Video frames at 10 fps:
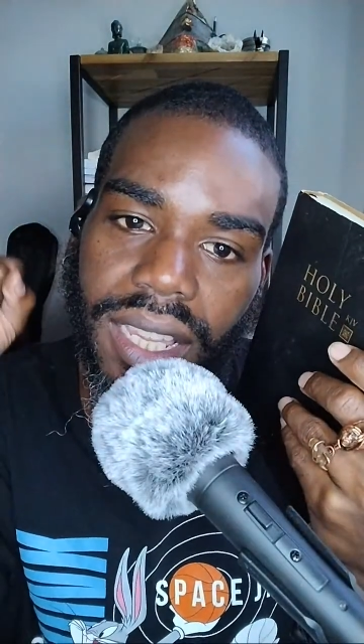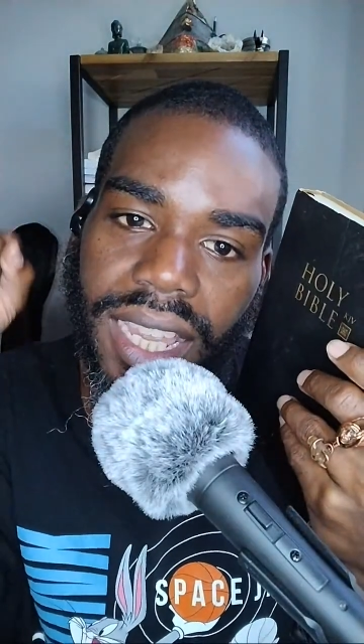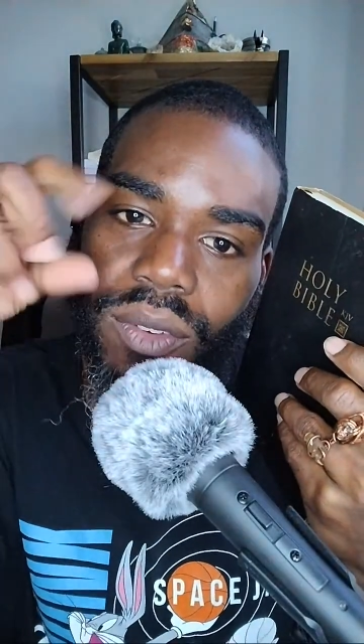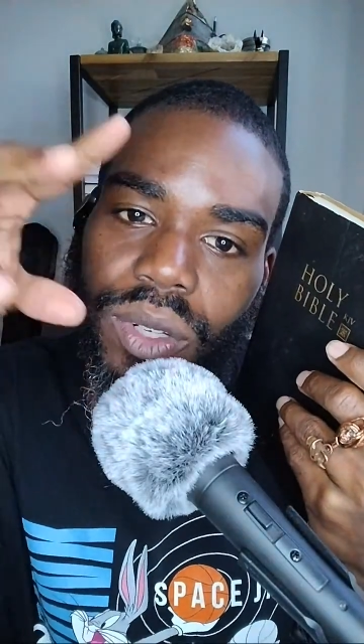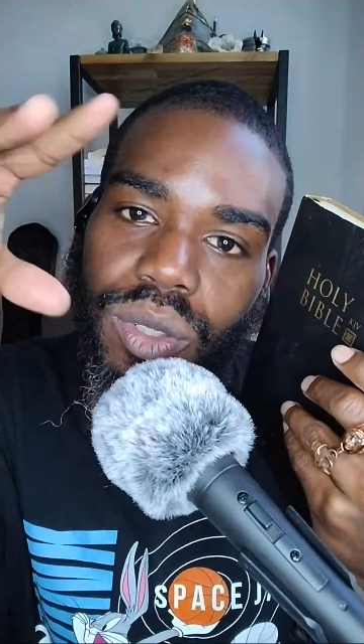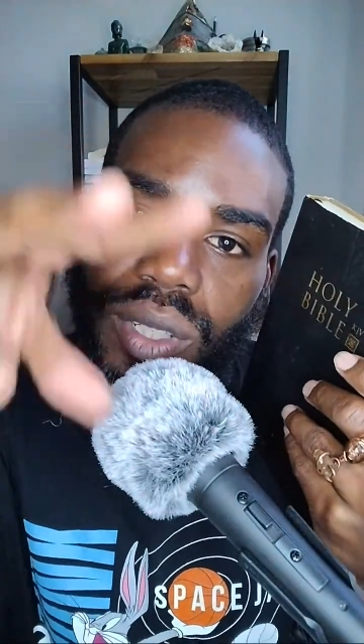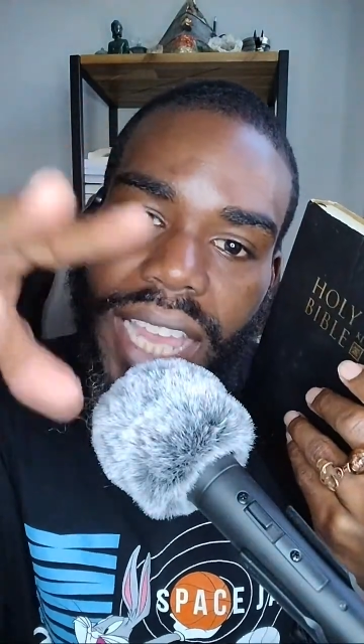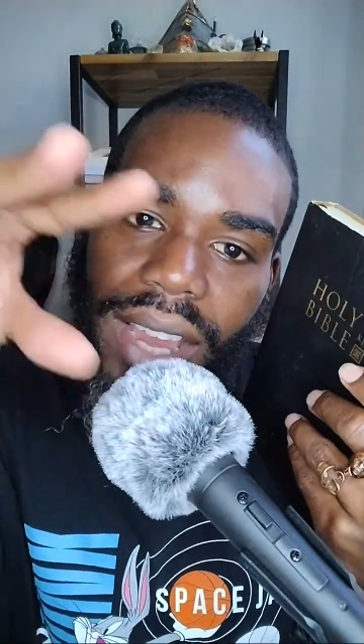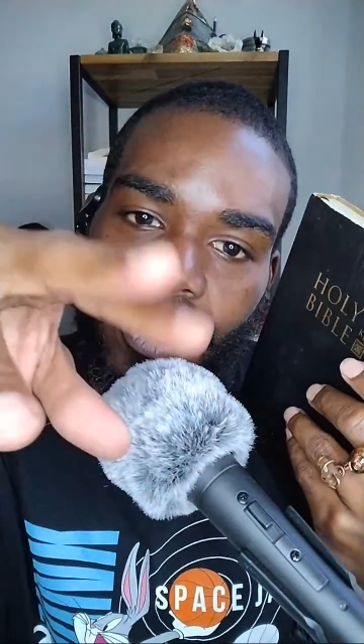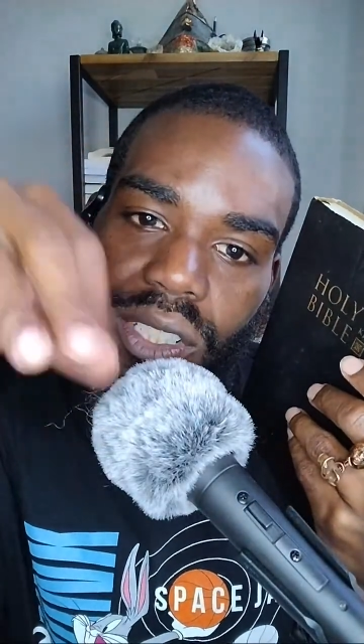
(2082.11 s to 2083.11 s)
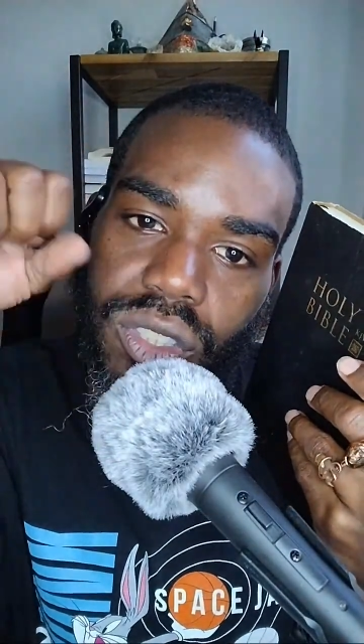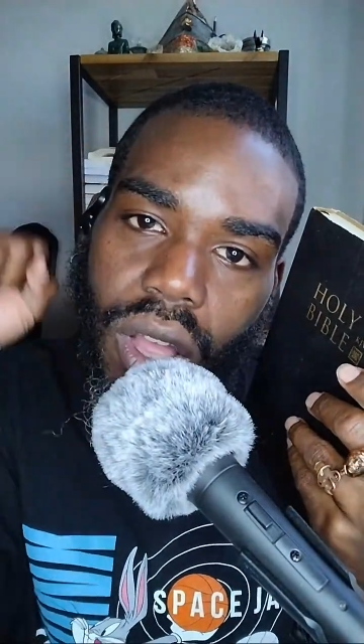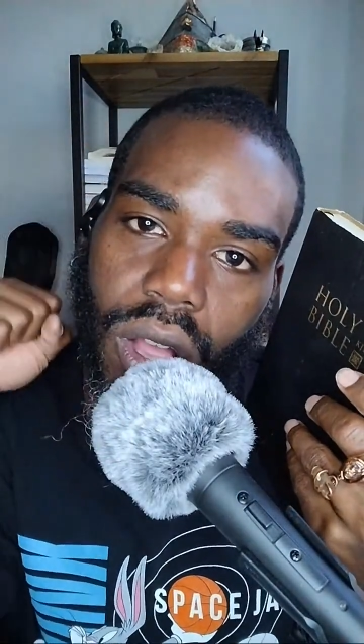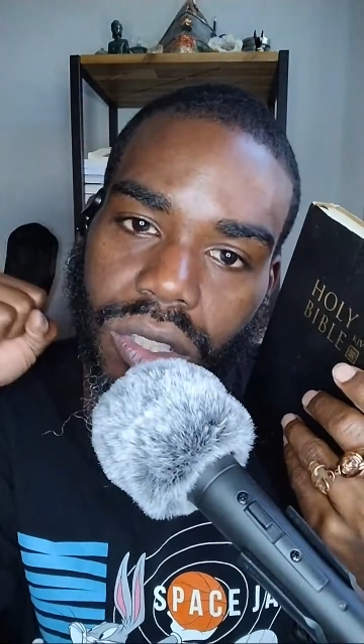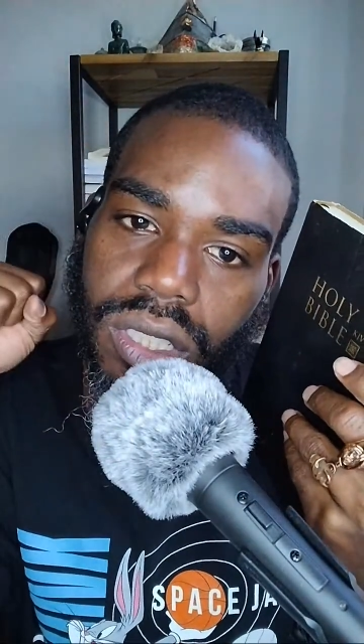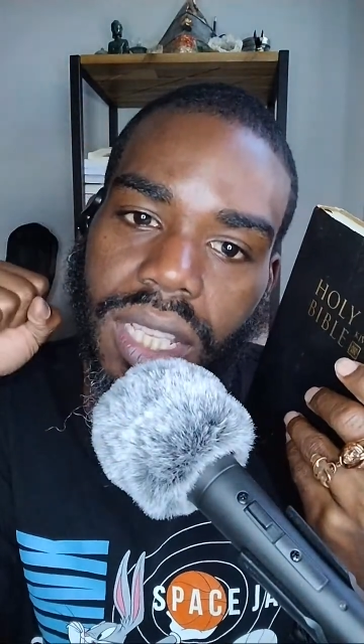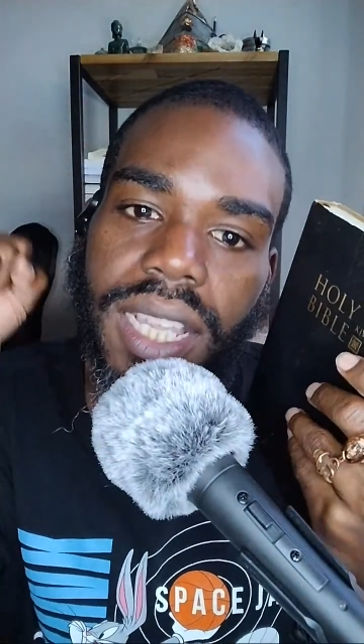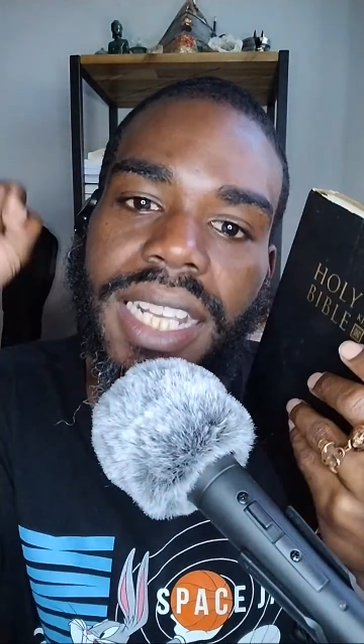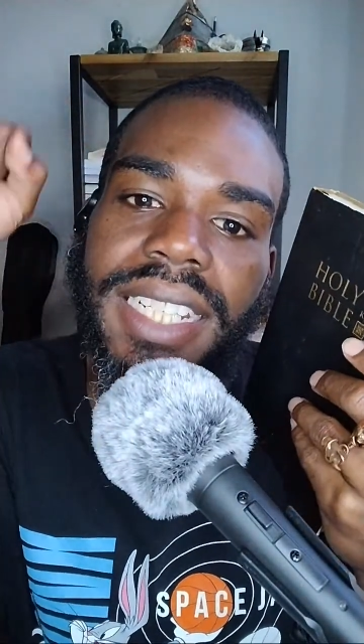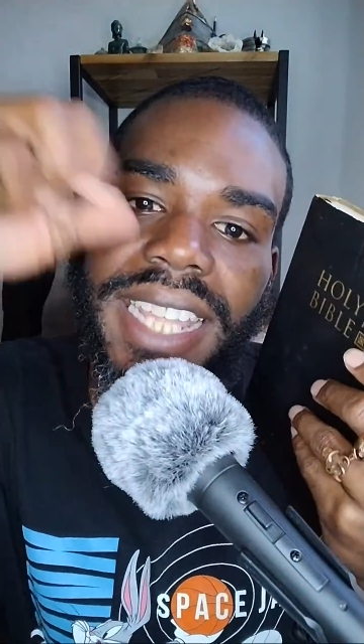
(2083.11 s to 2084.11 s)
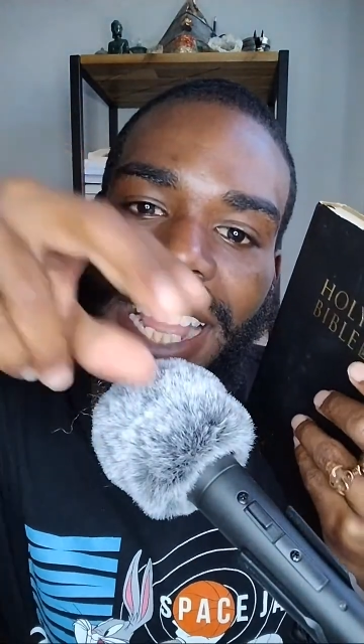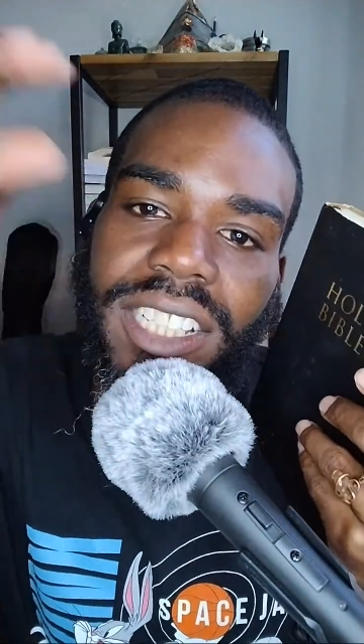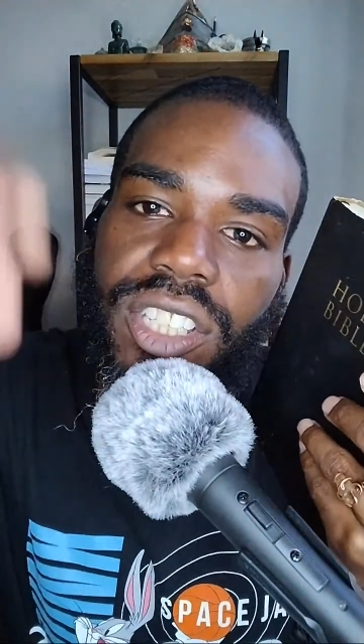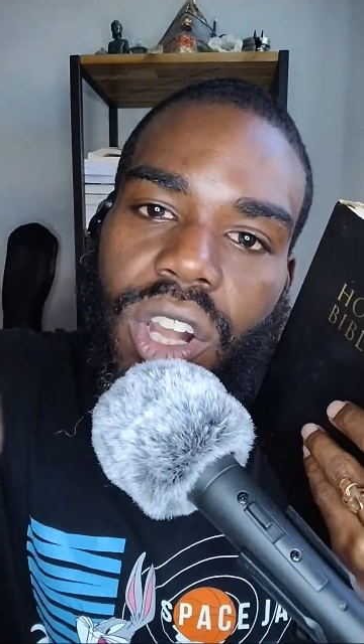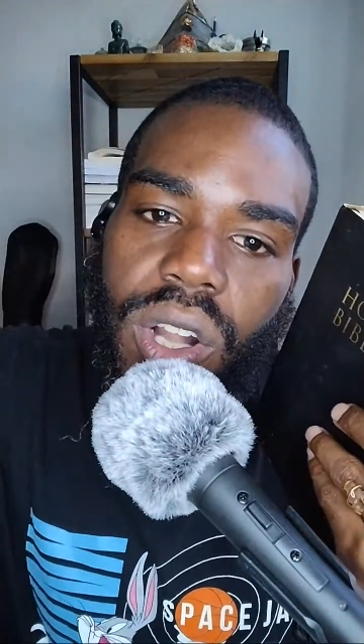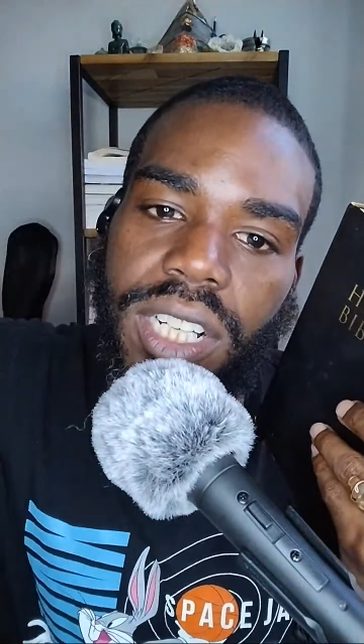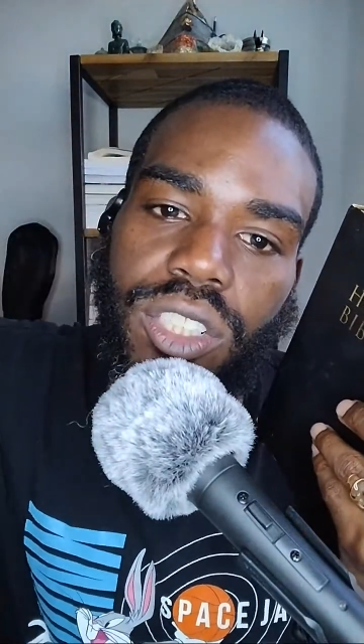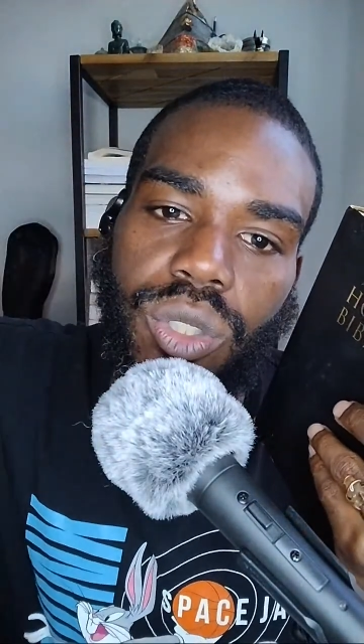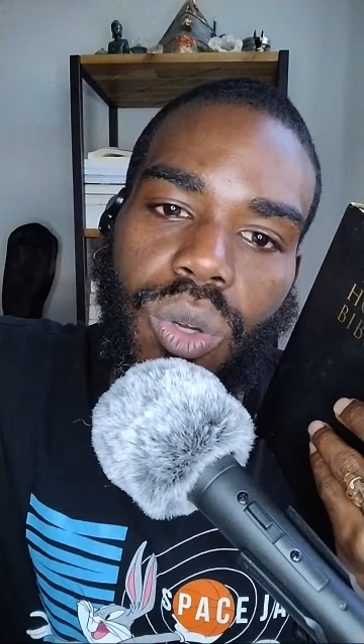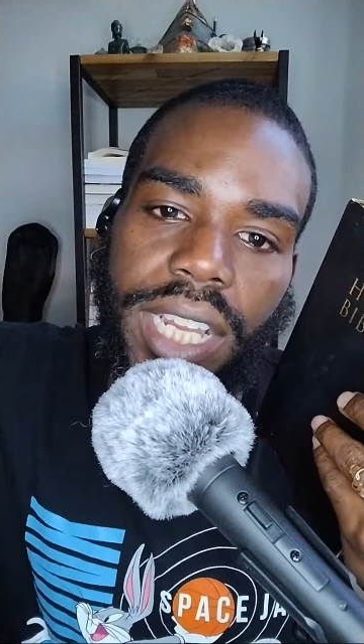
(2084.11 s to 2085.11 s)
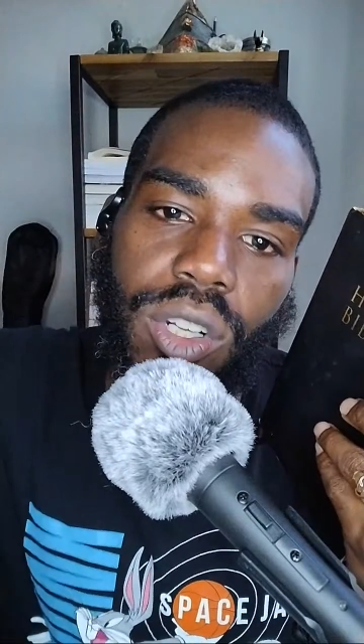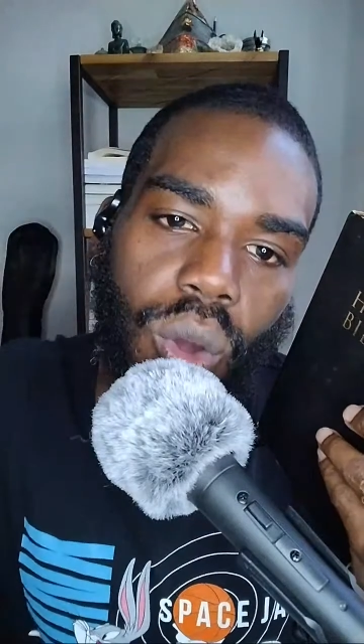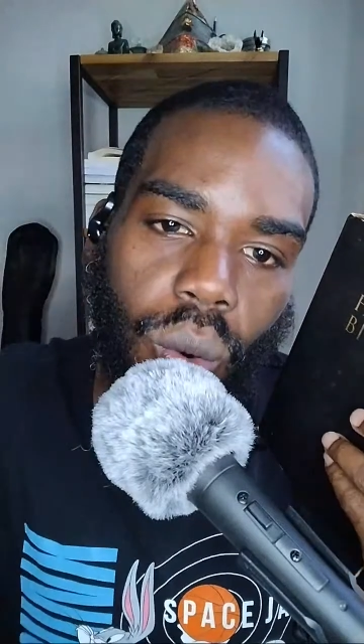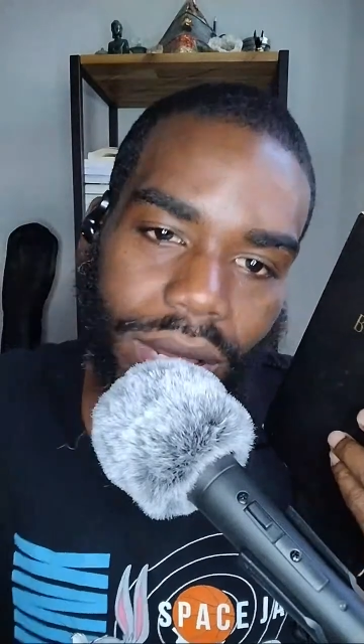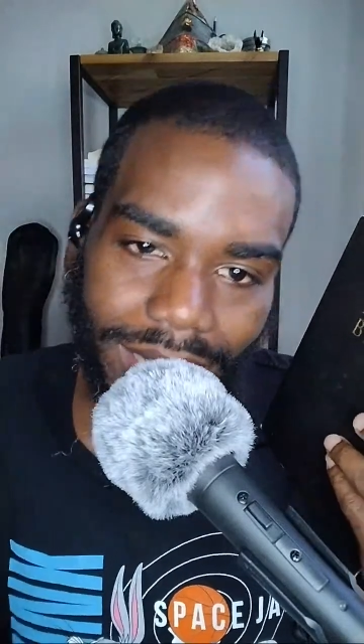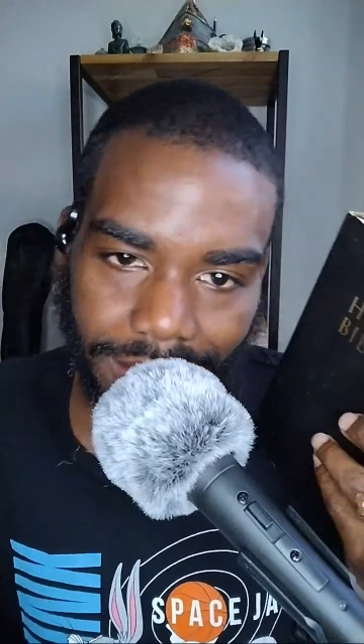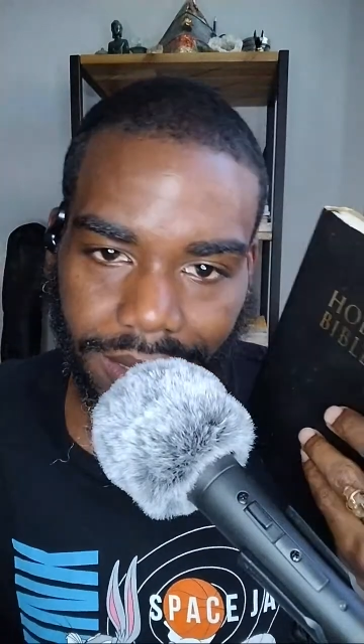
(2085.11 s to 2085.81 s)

And when you got results, that turned into a knowing.